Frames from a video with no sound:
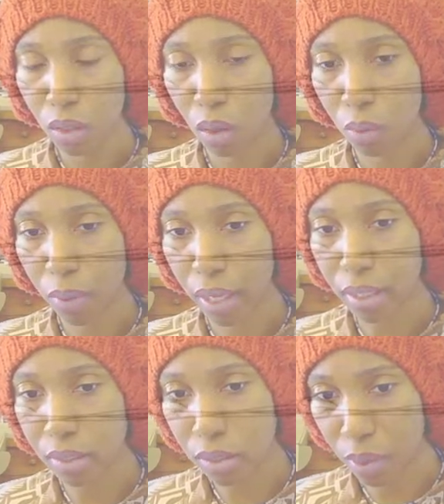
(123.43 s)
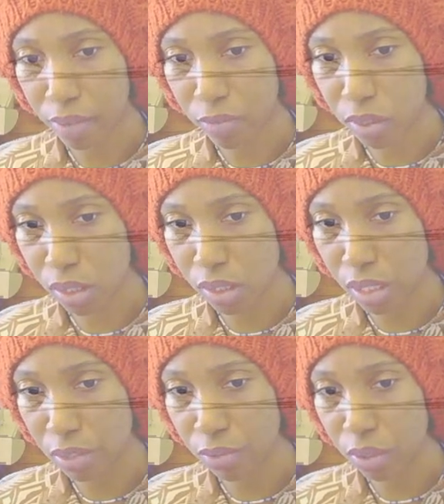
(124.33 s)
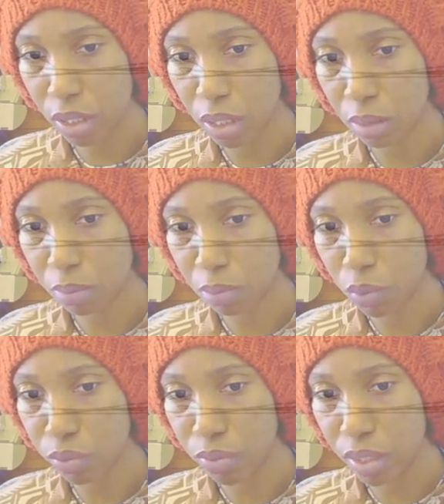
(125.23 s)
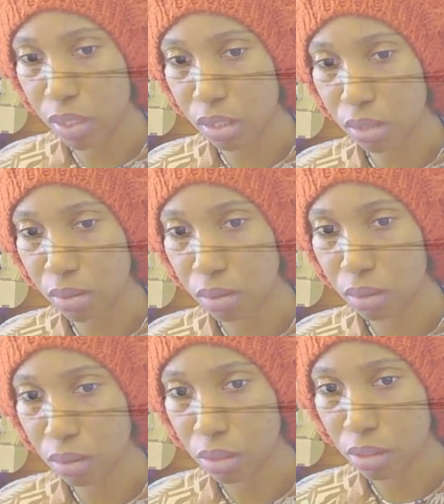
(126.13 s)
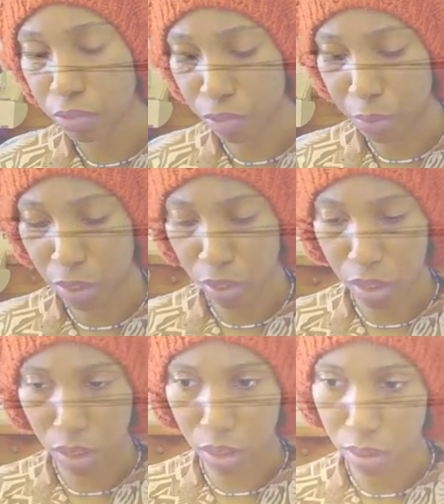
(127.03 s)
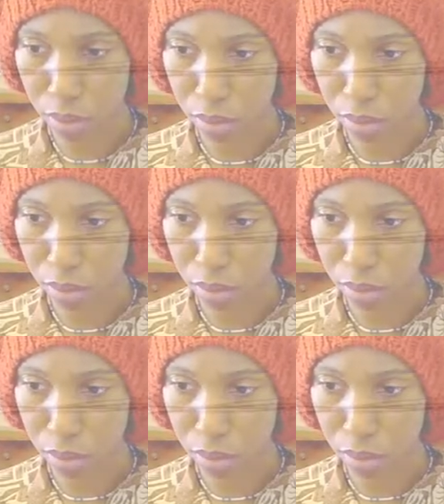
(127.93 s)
Okay, so I've successfully moved this from here to here.